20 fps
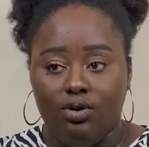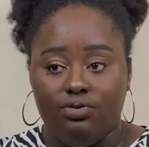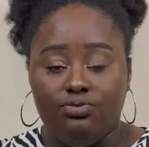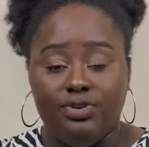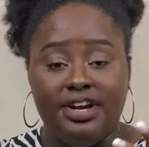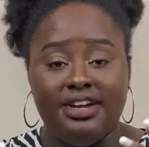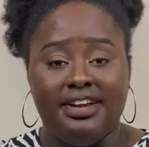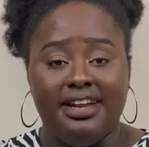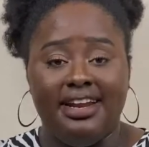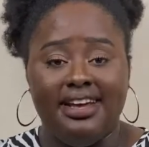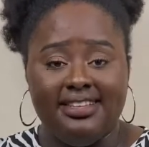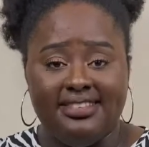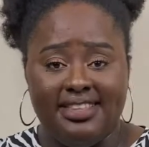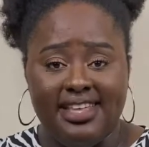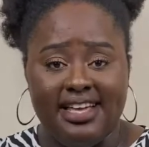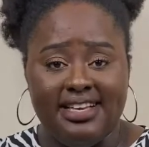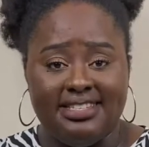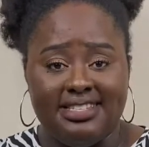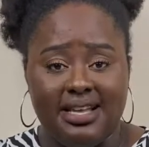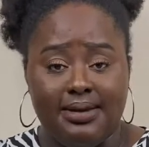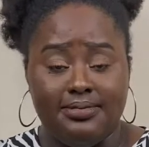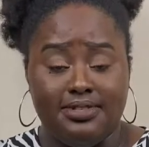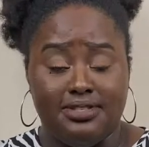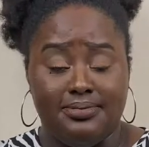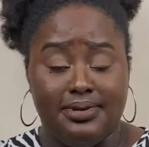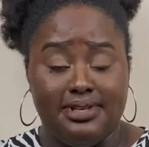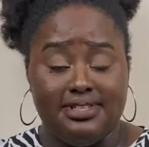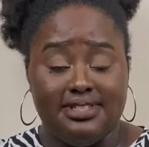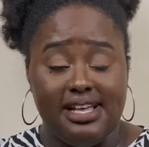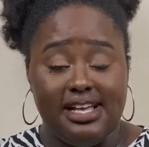regular things starts
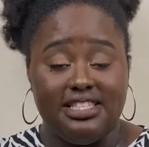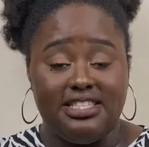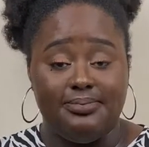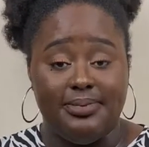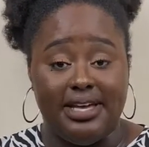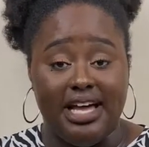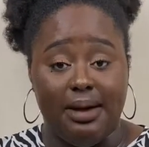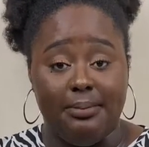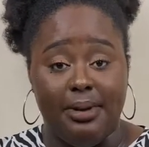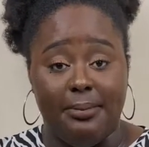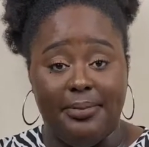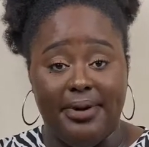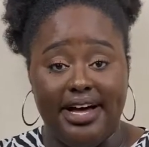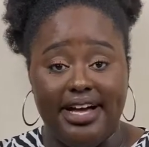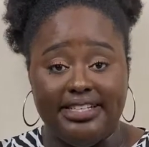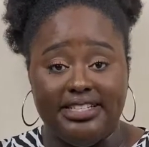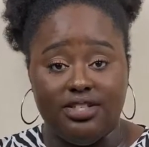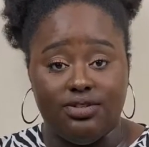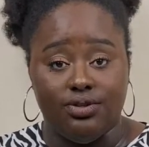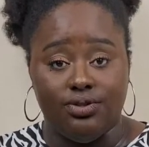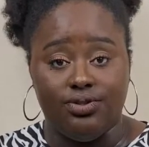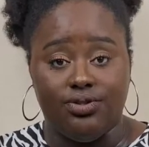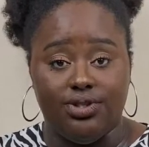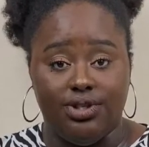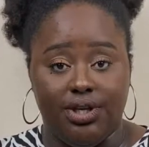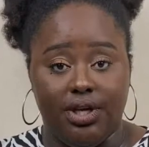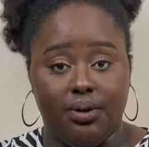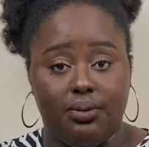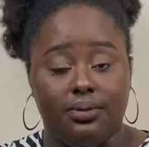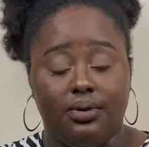to become a burden onto
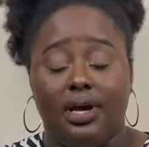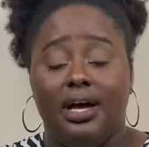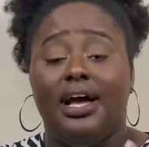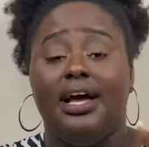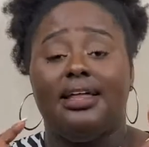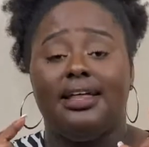you,